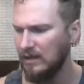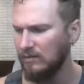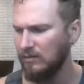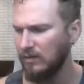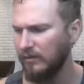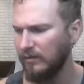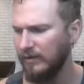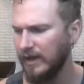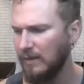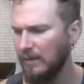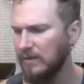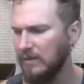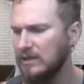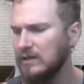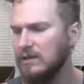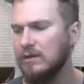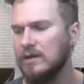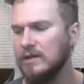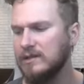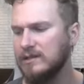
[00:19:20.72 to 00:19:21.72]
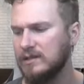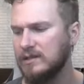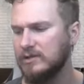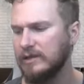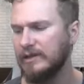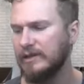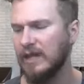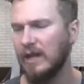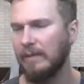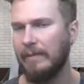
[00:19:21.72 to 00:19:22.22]
Roughly how many units did you
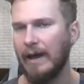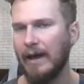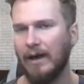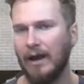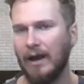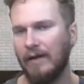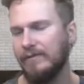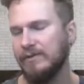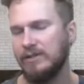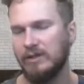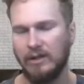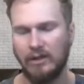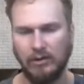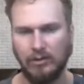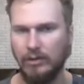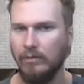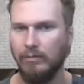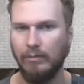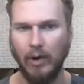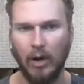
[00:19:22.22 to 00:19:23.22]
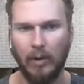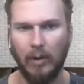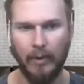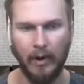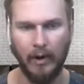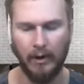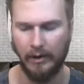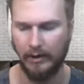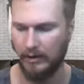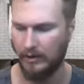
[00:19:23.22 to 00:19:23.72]
get in that pallet? Obviously you can
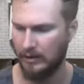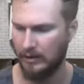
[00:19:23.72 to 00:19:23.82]
ballpark.